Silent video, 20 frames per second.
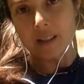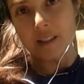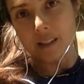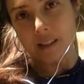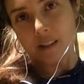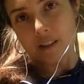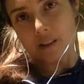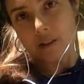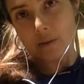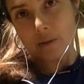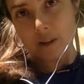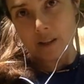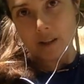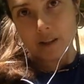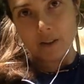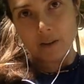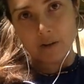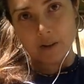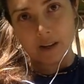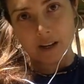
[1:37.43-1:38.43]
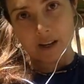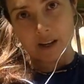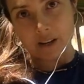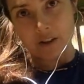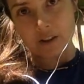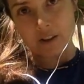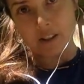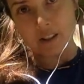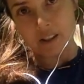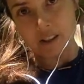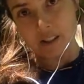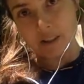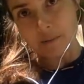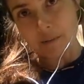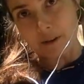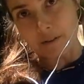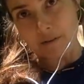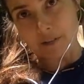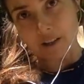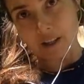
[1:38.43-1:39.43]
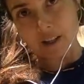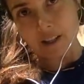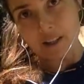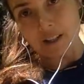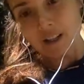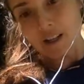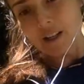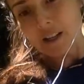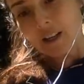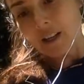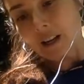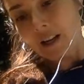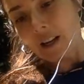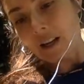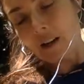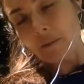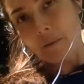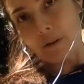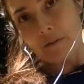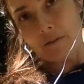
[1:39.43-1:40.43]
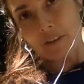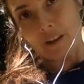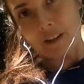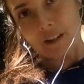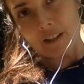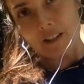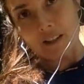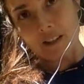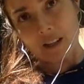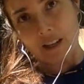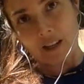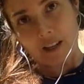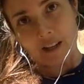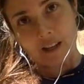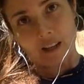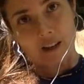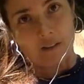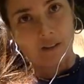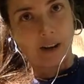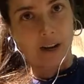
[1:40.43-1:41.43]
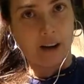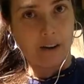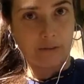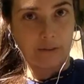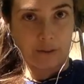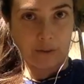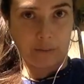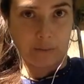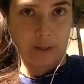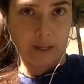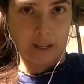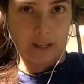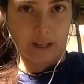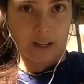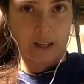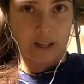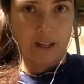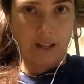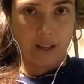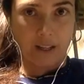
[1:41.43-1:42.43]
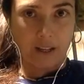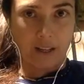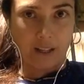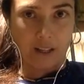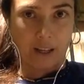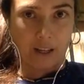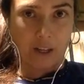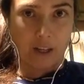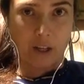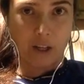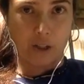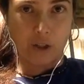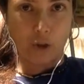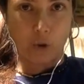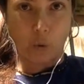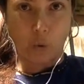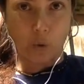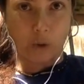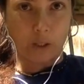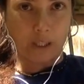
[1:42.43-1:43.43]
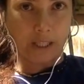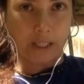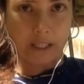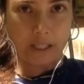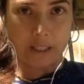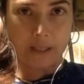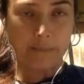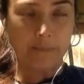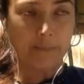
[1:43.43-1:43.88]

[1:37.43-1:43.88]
such a way that you can actually see my feet and my face, and I don't have to be like contorted.